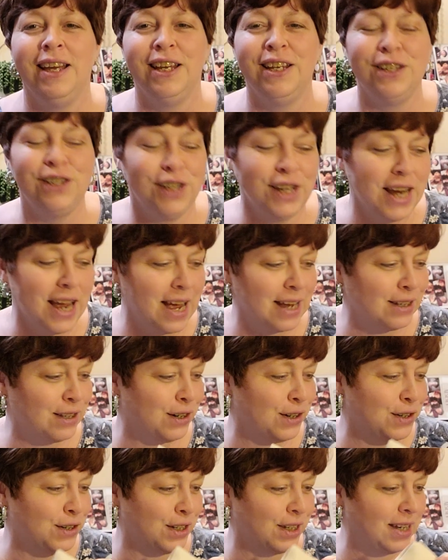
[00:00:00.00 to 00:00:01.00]
she has
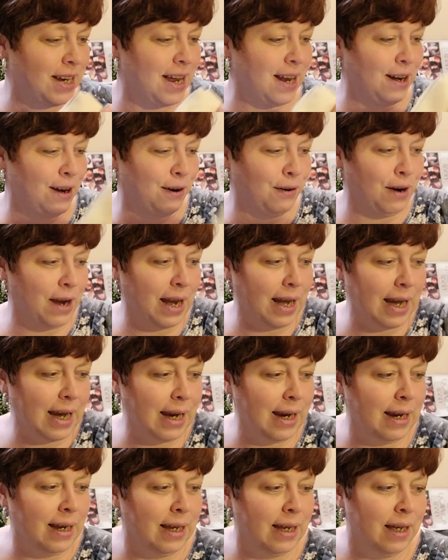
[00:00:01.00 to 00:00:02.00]
hers done already.